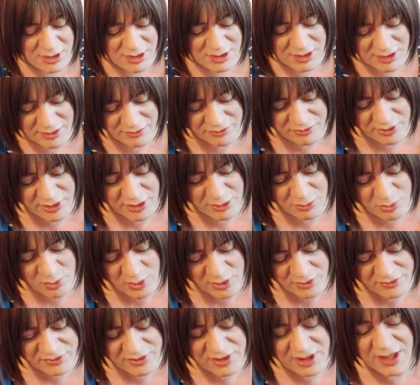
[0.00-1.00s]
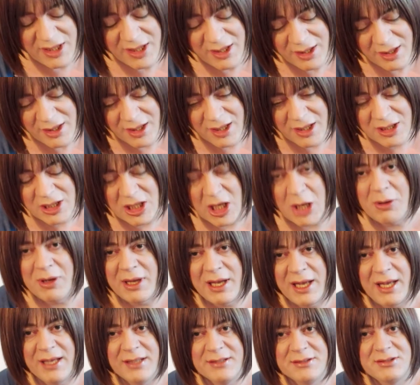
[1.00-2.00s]
livery with the
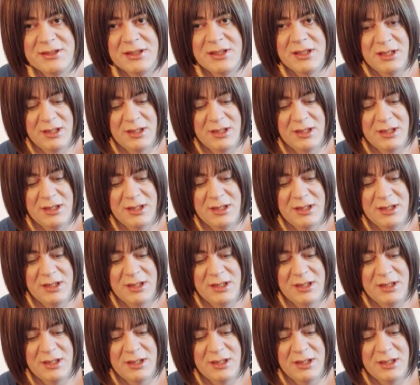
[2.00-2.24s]
go-ahead